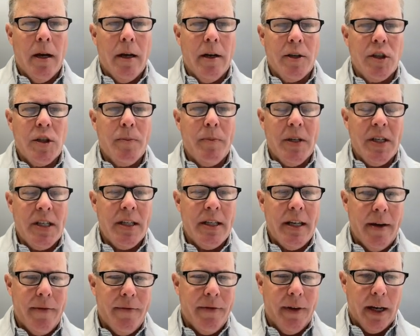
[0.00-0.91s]

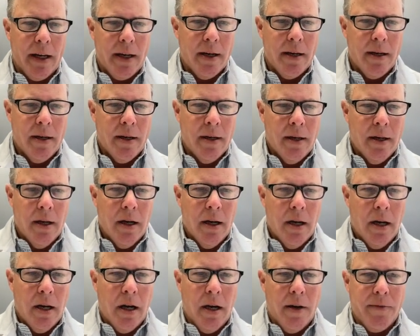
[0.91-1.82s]
specific
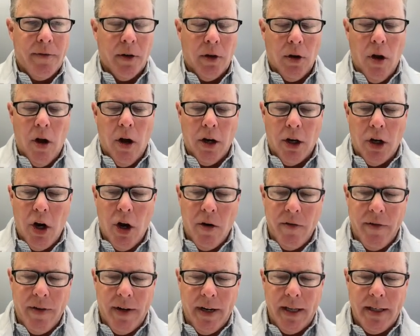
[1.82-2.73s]
for long
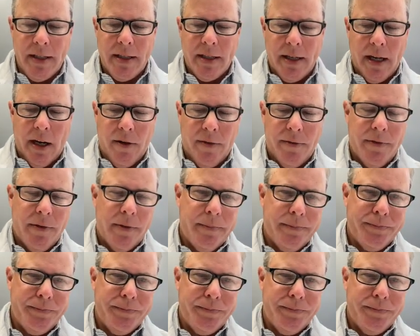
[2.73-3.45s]
COVID itself.